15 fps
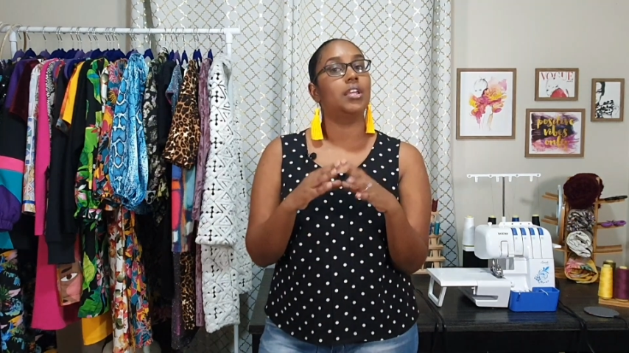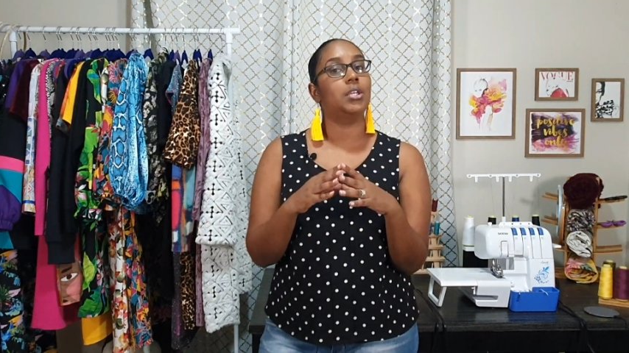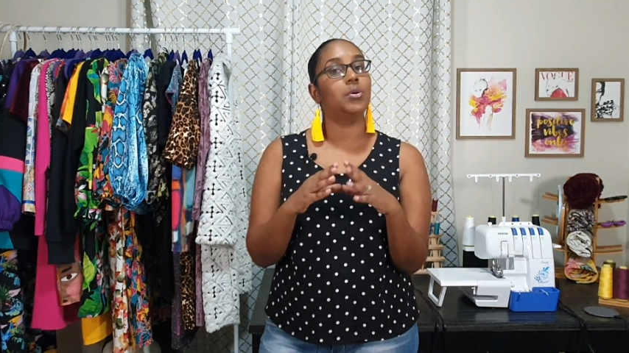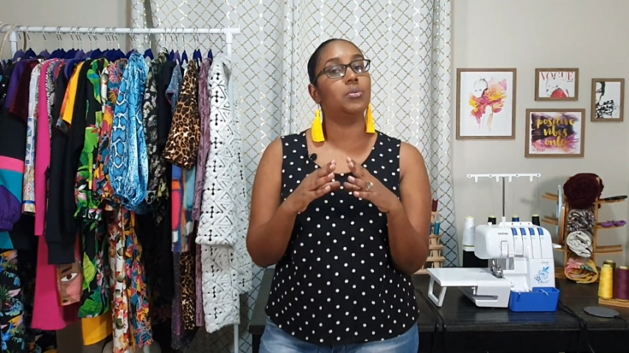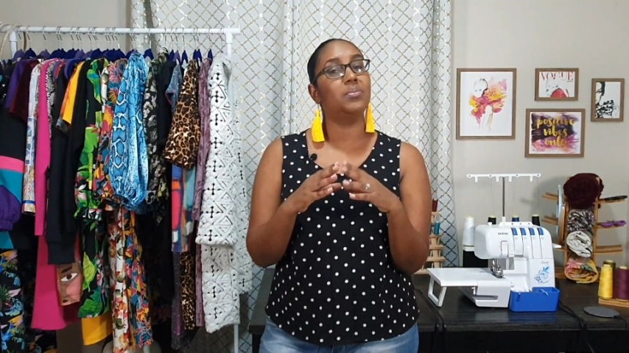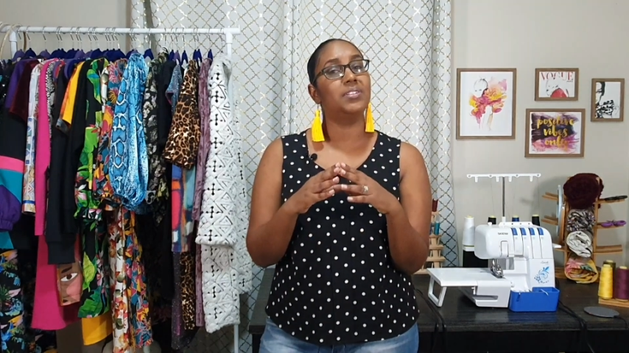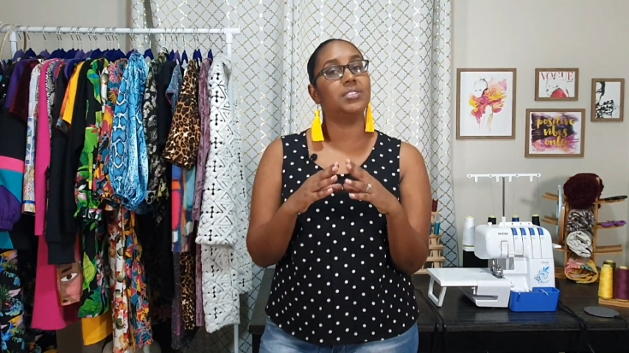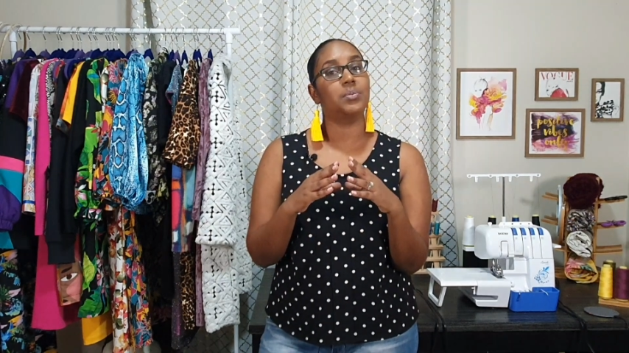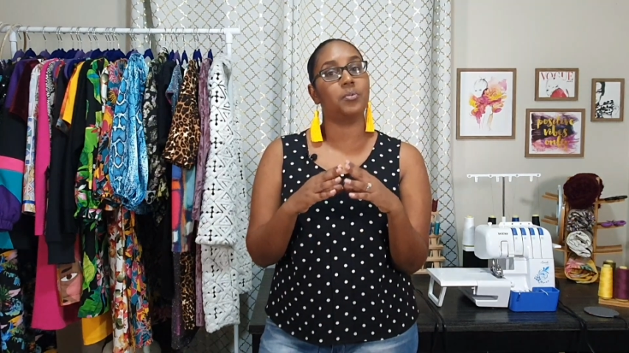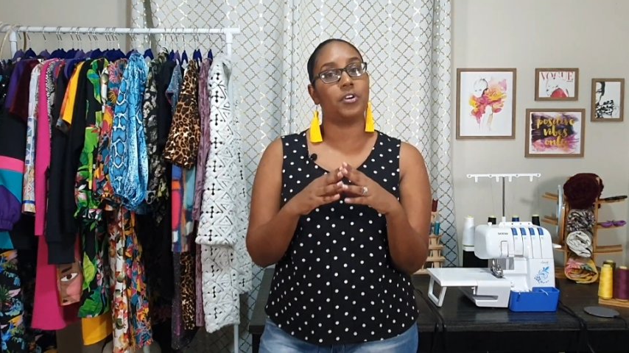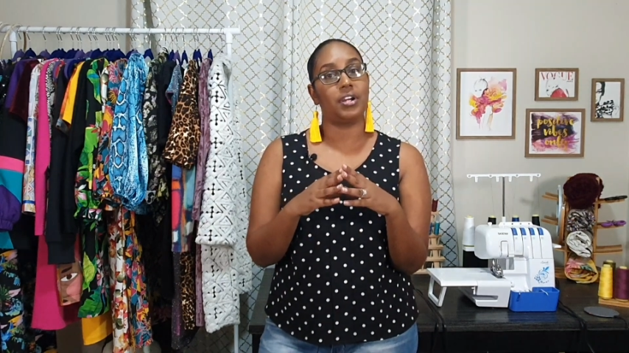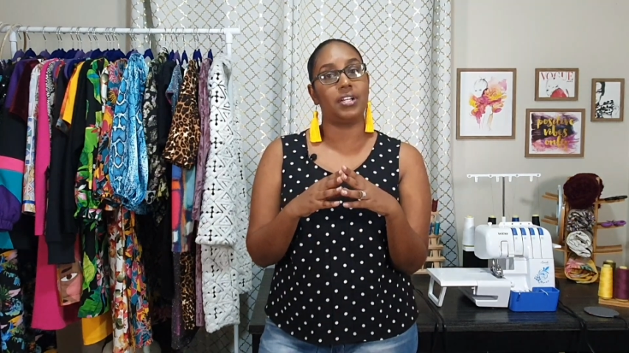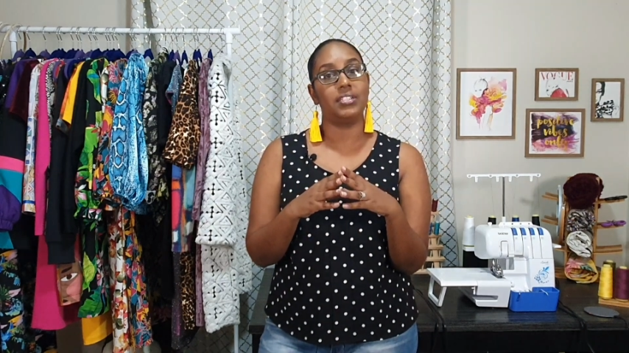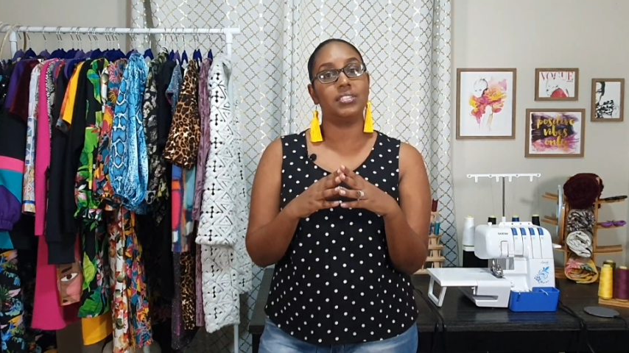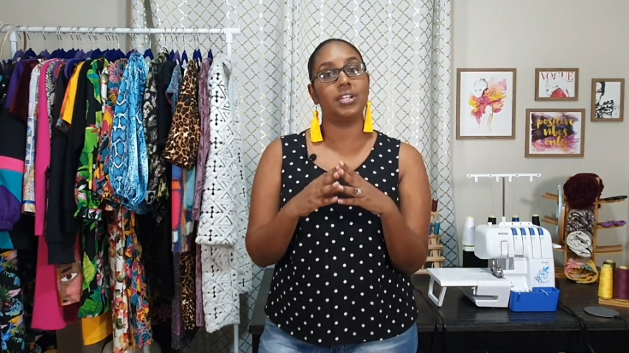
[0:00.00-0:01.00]
You would be
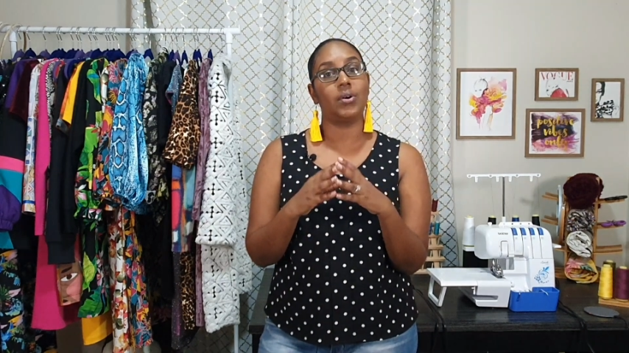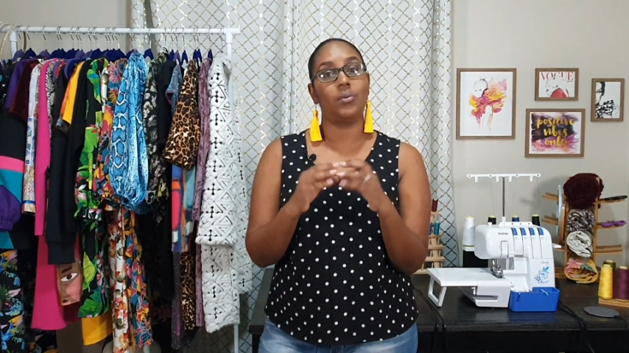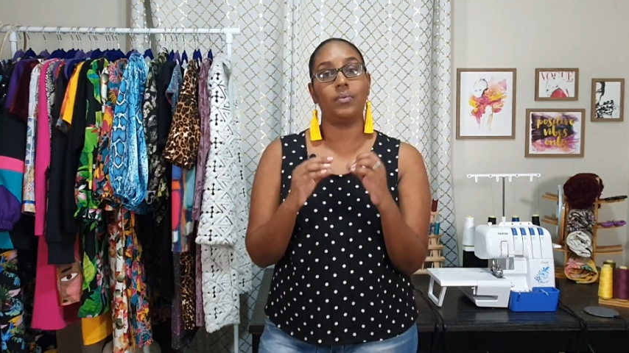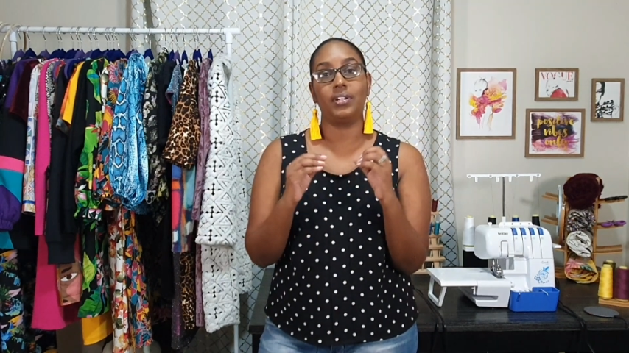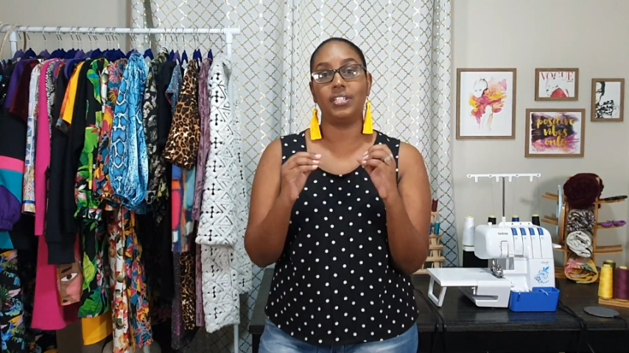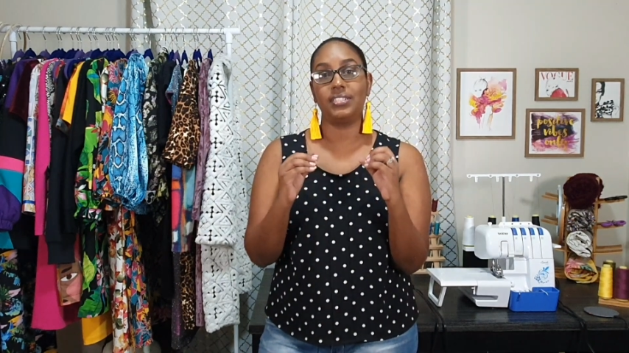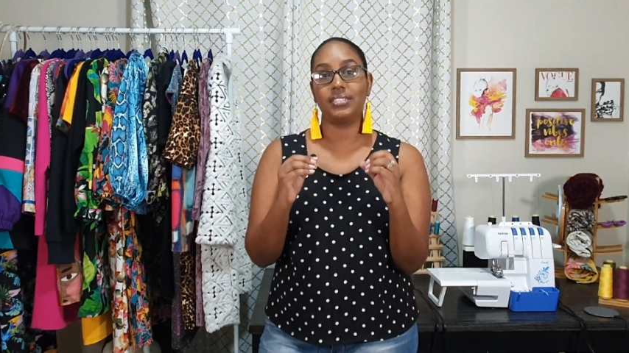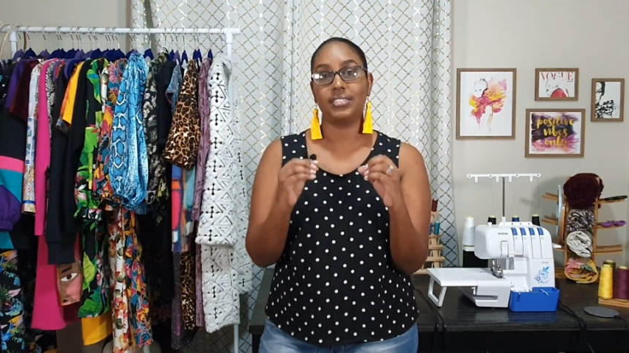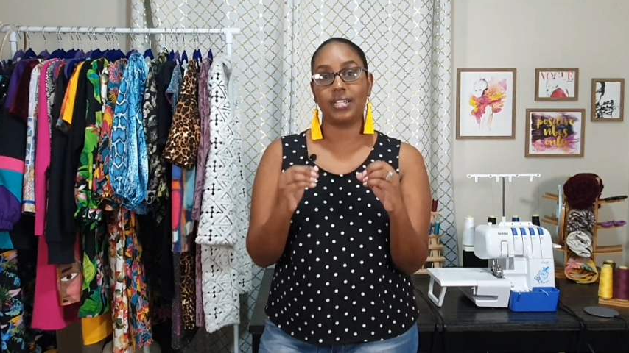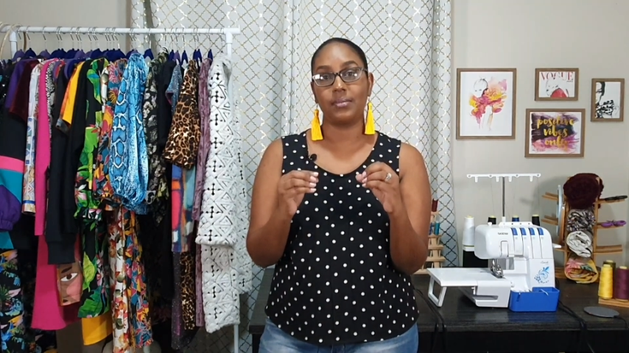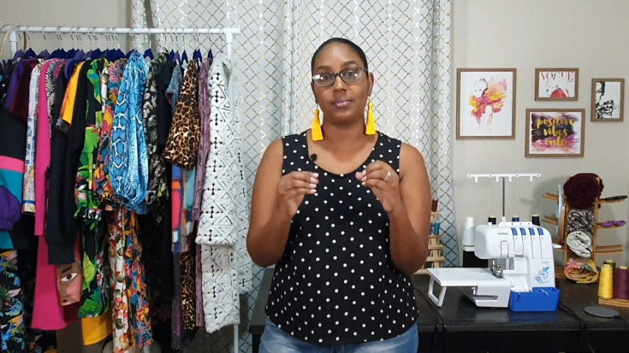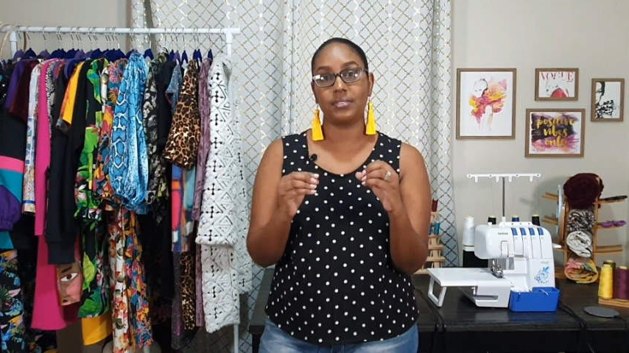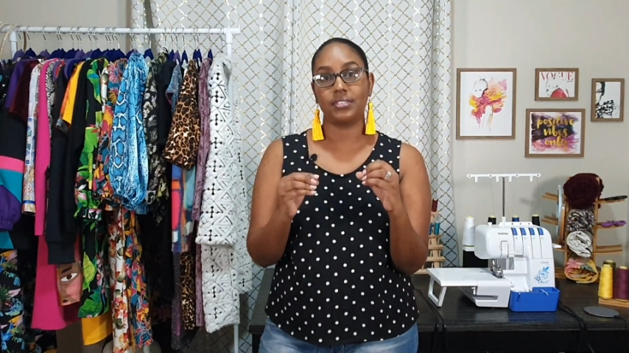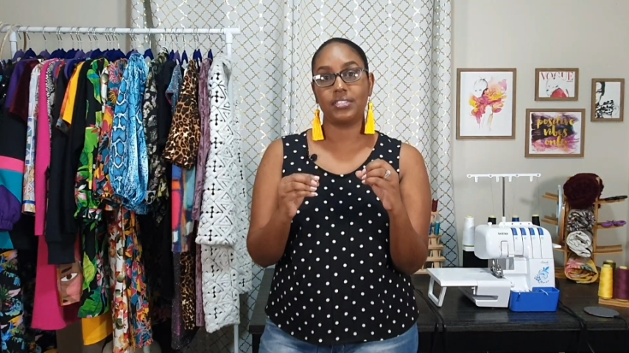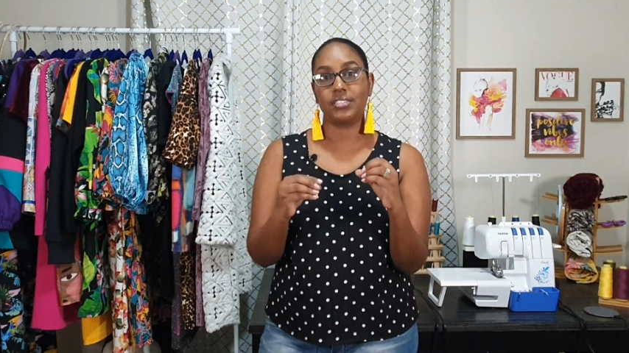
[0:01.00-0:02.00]
surprised how many
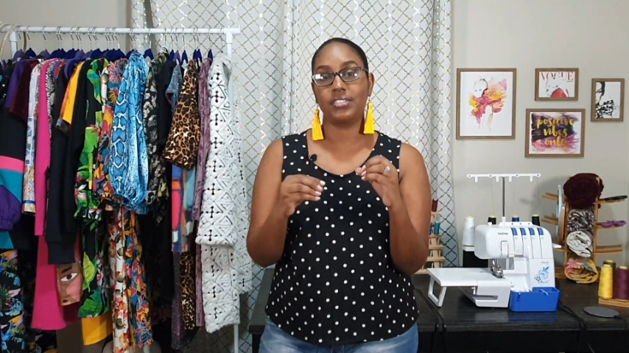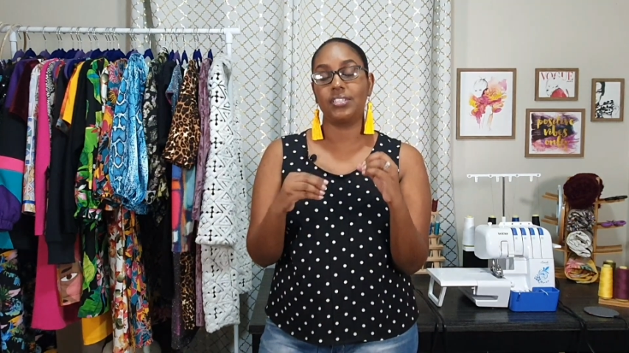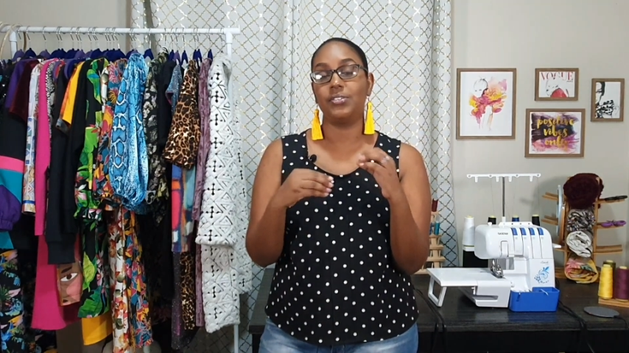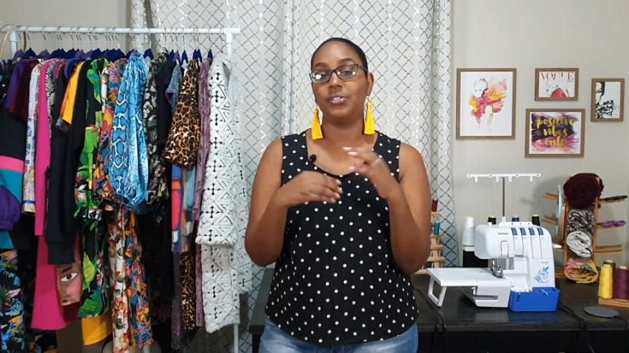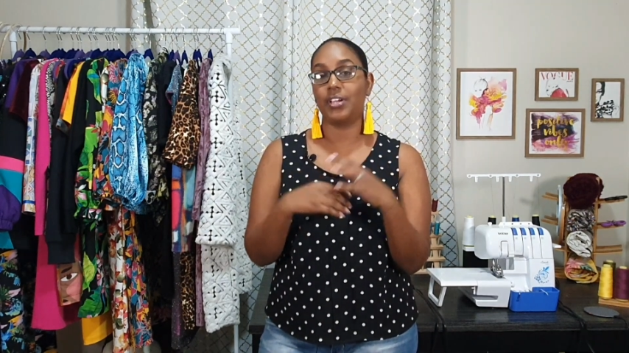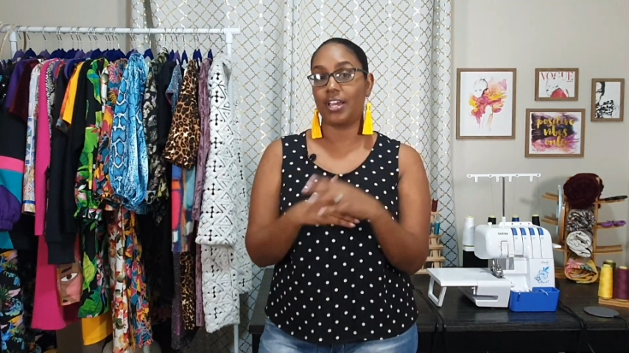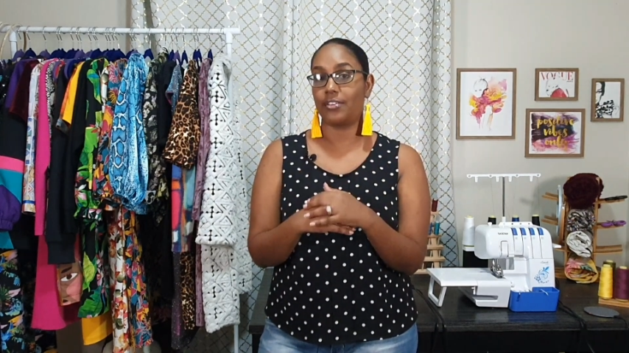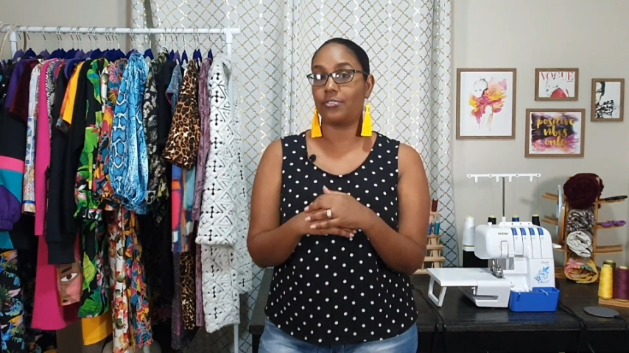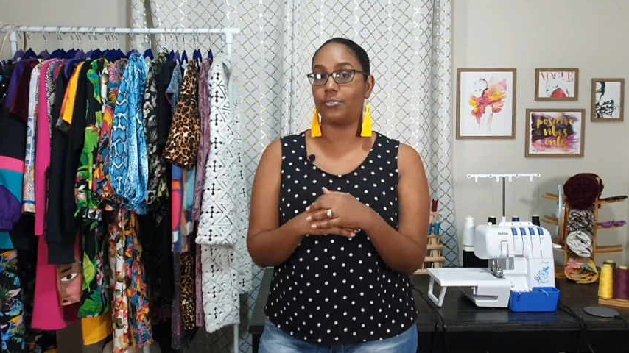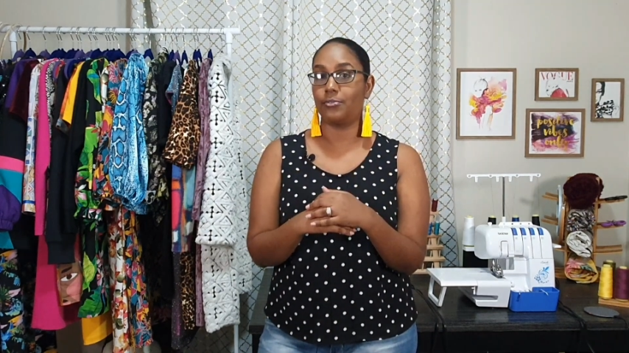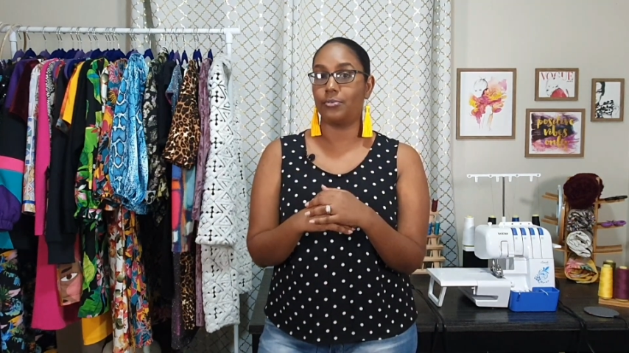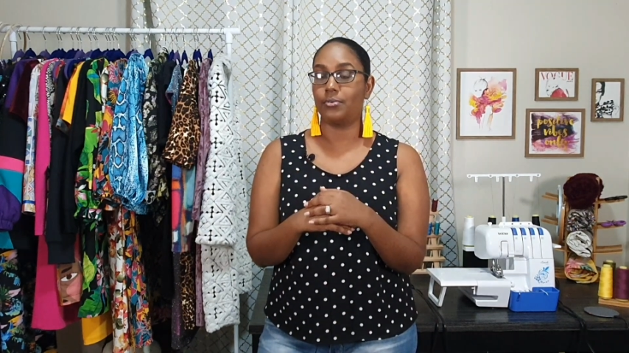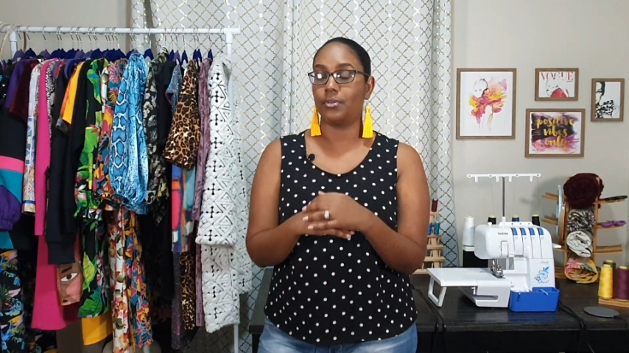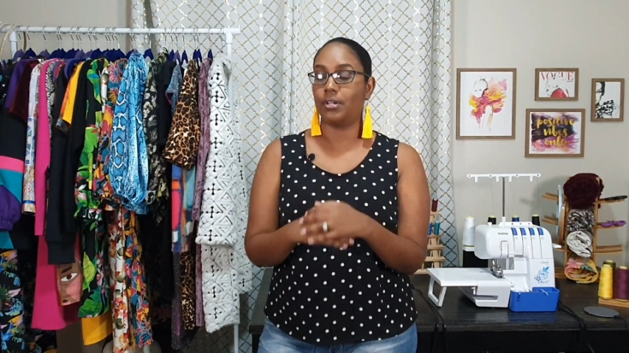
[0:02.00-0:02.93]
steps you get through.